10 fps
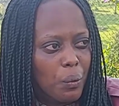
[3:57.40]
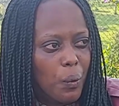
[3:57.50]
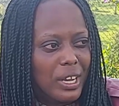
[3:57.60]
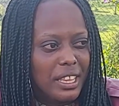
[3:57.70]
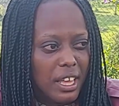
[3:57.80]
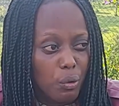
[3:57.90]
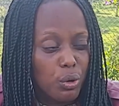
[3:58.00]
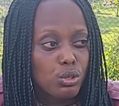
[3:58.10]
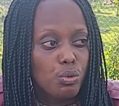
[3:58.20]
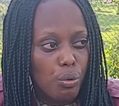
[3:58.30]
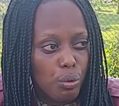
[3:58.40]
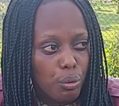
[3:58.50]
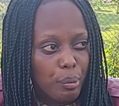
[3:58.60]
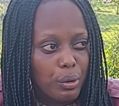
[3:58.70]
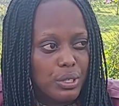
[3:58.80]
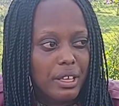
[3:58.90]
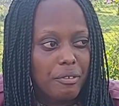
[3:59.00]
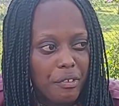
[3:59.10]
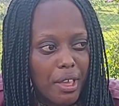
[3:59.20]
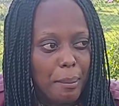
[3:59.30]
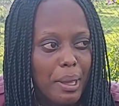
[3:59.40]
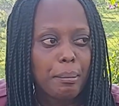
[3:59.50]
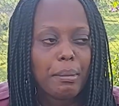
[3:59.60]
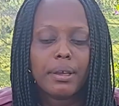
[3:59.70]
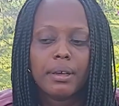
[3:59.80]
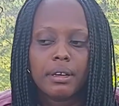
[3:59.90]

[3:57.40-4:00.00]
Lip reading: what they are going through because they fear maybe